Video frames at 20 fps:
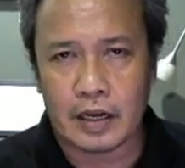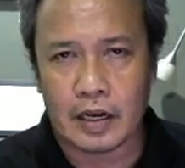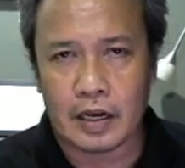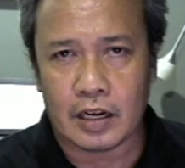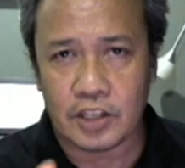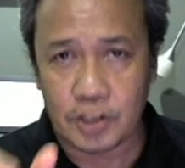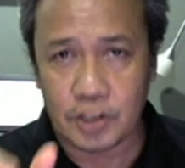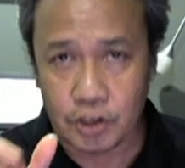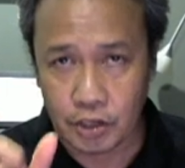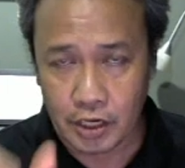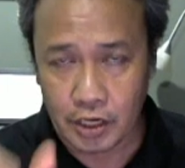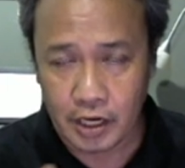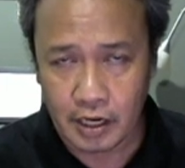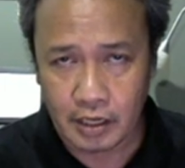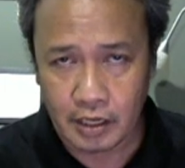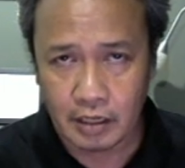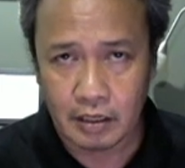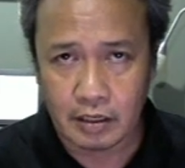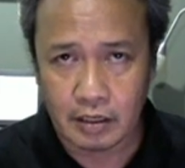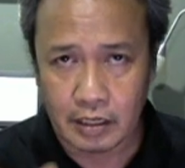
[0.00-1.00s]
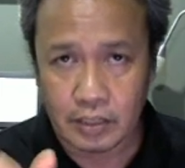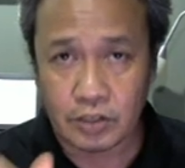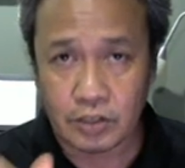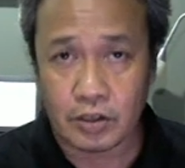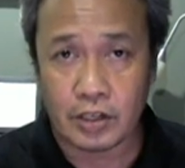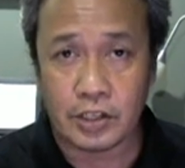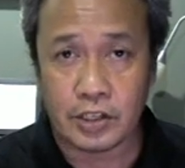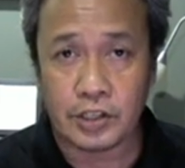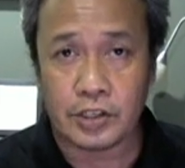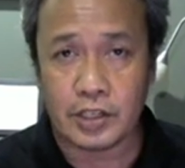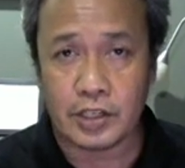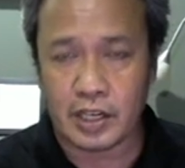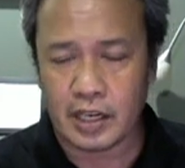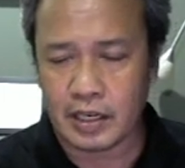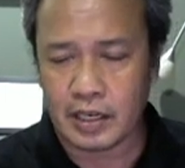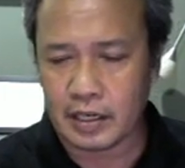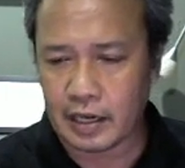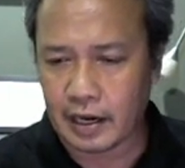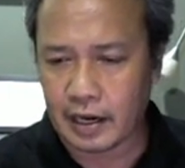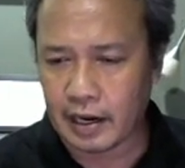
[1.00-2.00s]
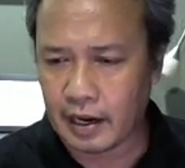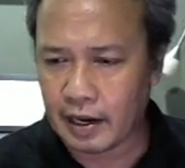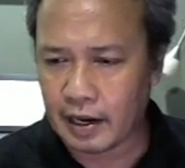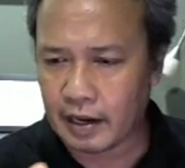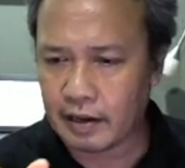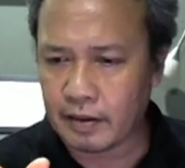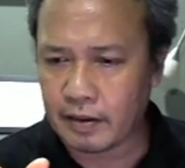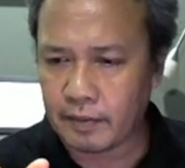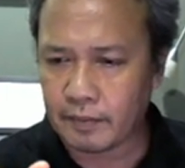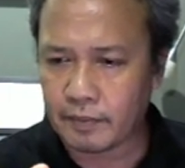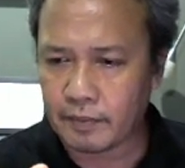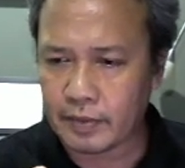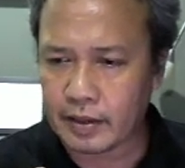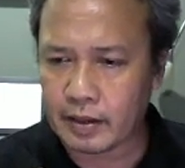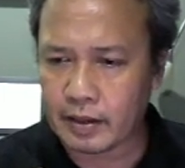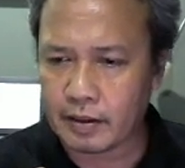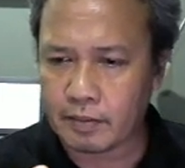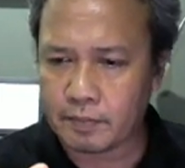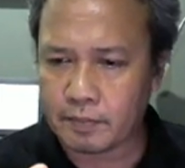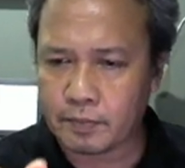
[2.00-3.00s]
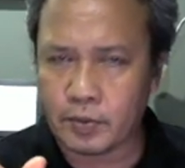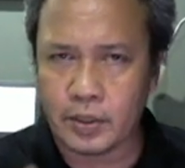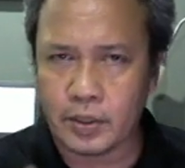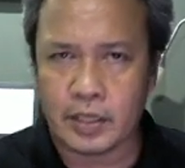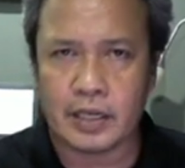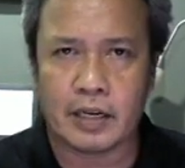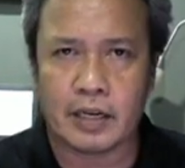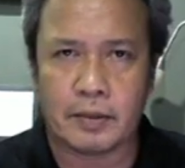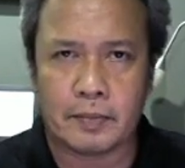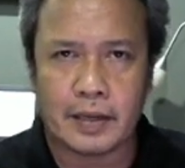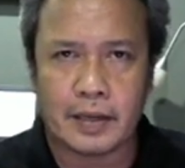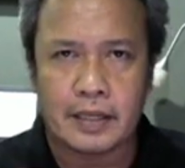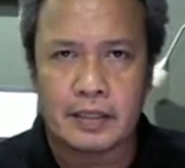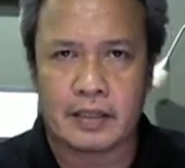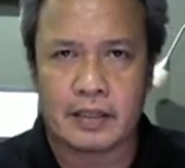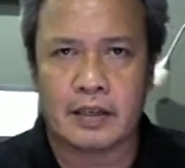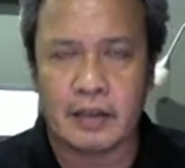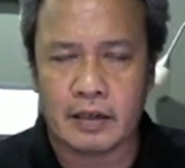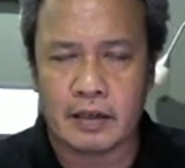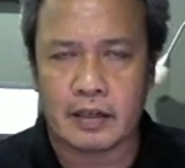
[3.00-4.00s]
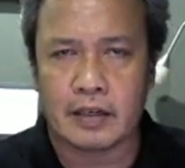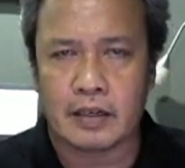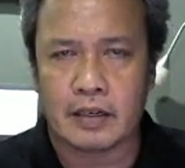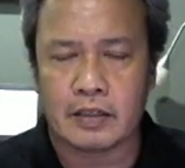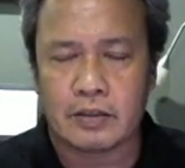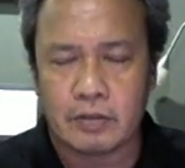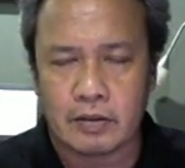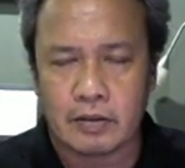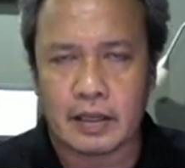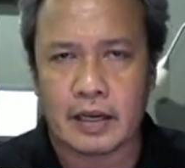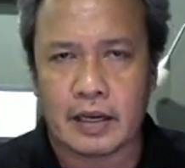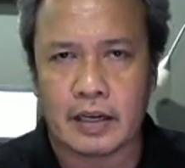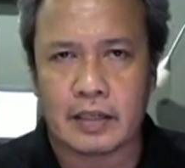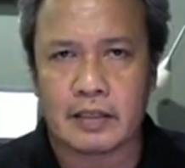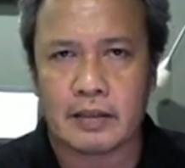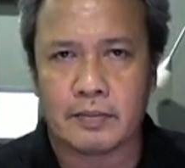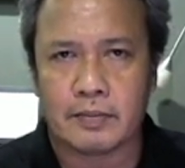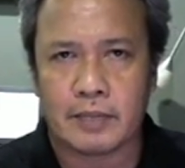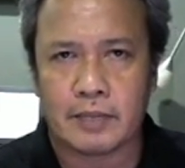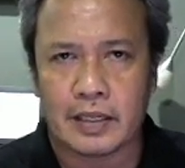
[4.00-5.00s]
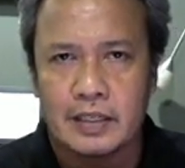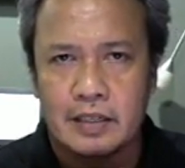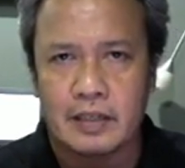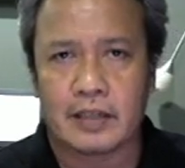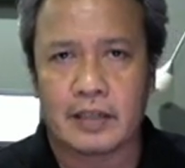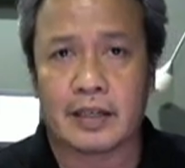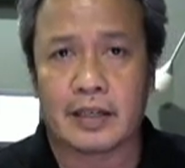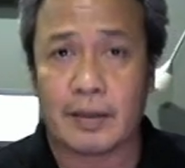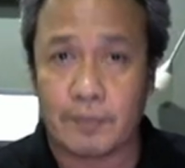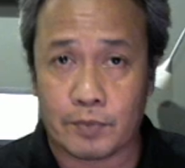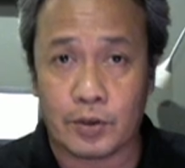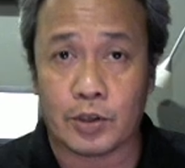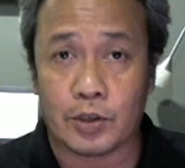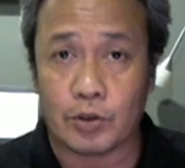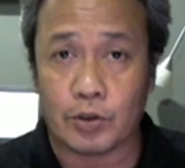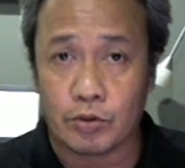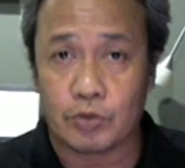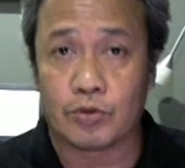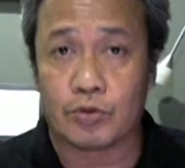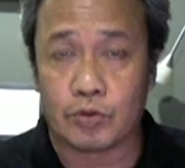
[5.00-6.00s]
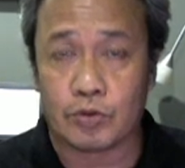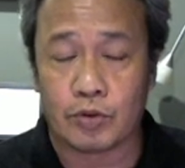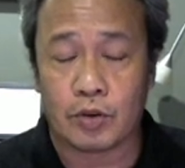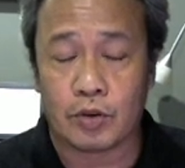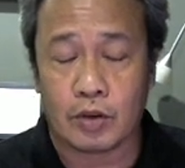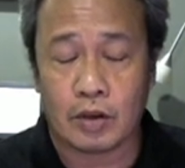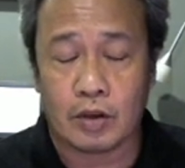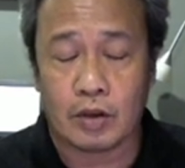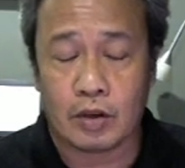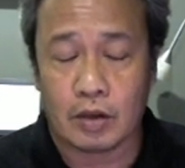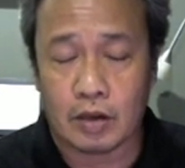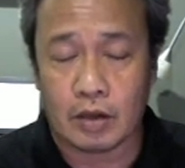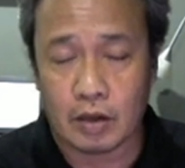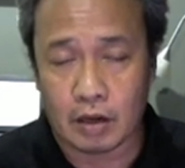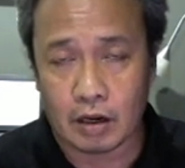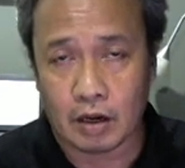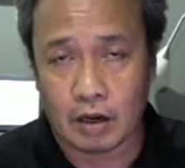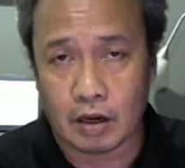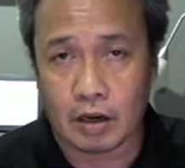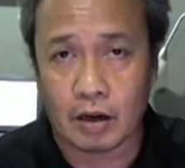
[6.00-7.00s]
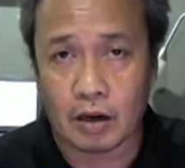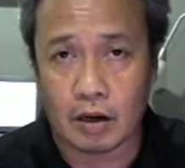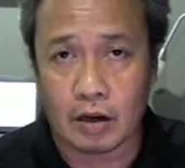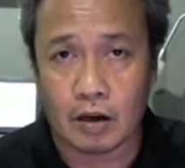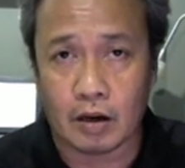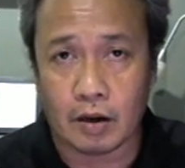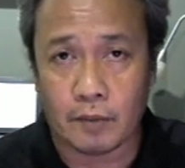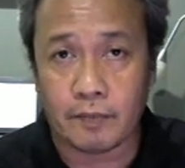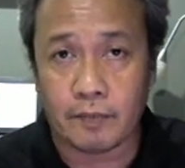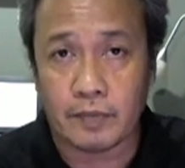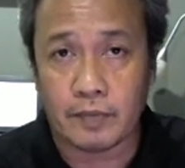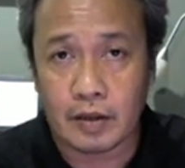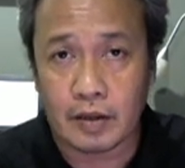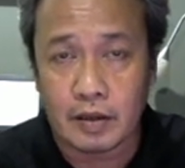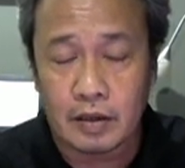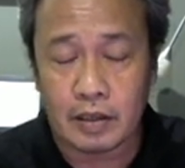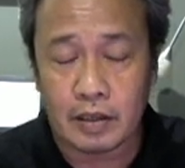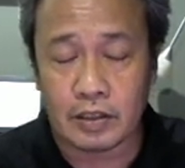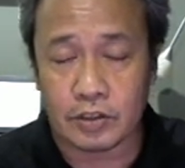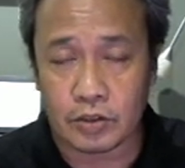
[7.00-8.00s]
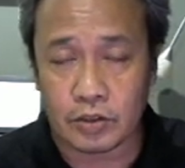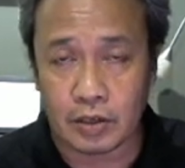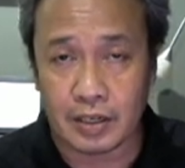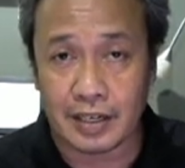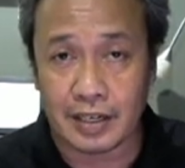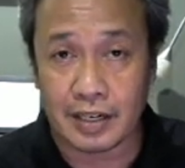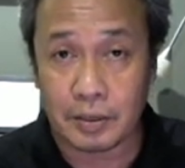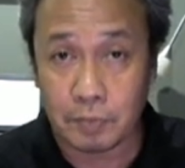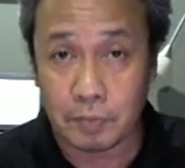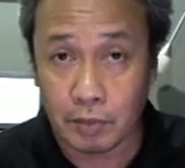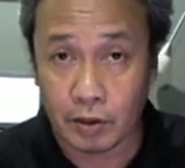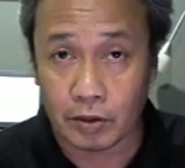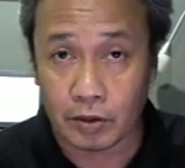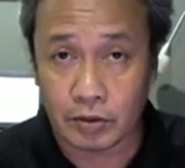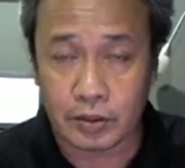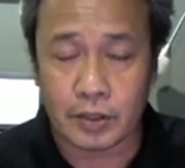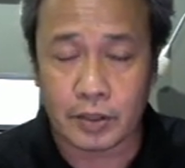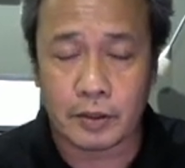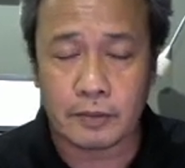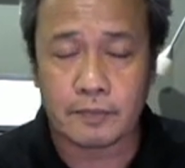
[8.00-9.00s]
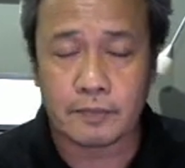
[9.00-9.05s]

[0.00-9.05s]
gene, the insulin gene, and put it in a bacteria so that bacteria can produce insulin in bulk.